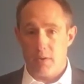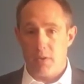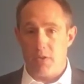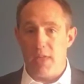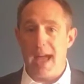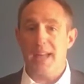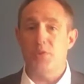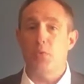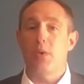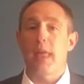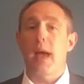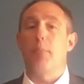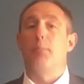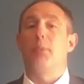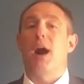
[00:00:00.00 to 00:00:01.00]
That's where
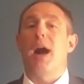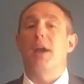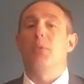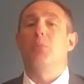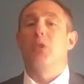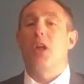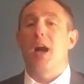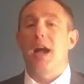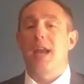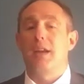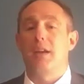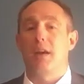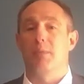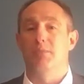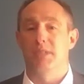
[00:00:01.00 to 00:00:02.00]
that bottom line
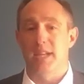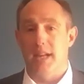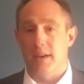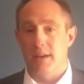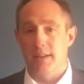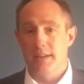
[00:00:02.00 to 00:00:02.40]
comes in.